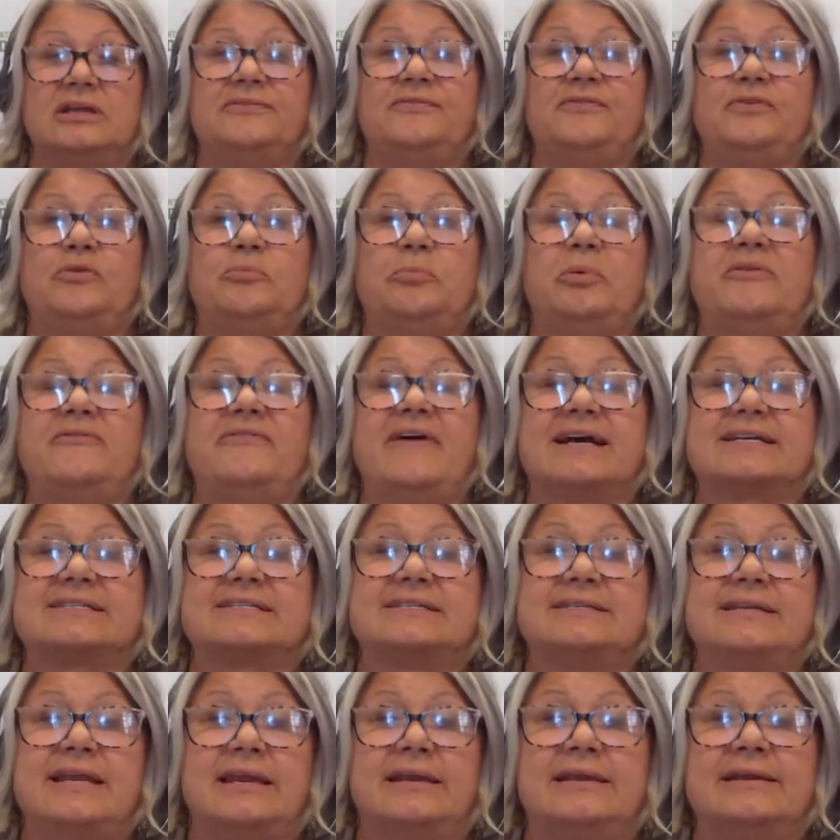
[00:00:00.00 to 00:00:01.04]
if you've been
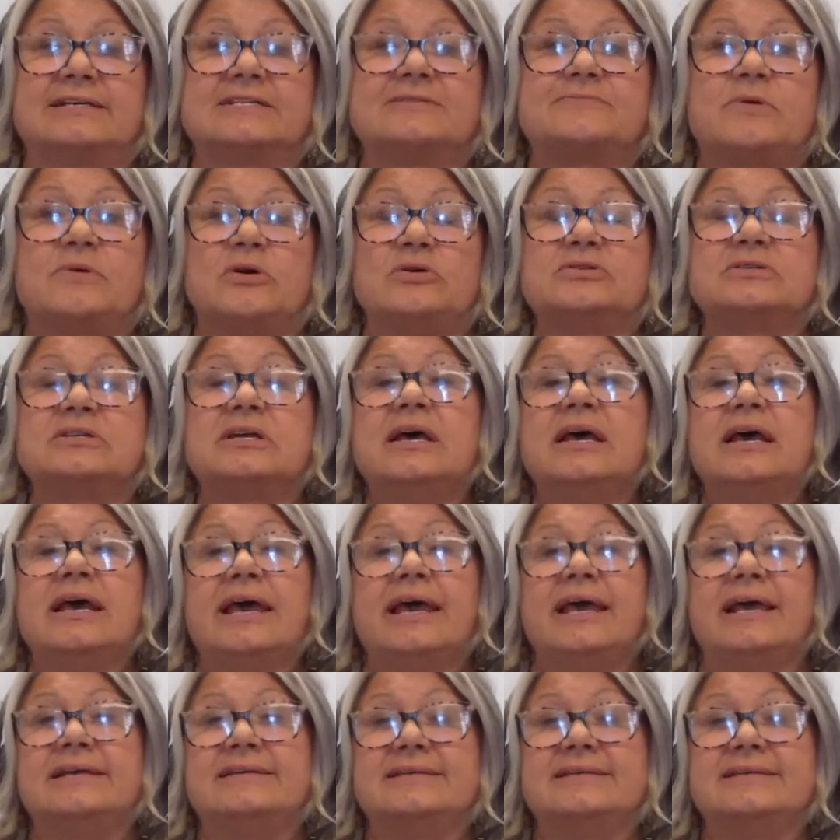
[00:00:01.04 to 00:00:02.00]
vaccinated and exposed,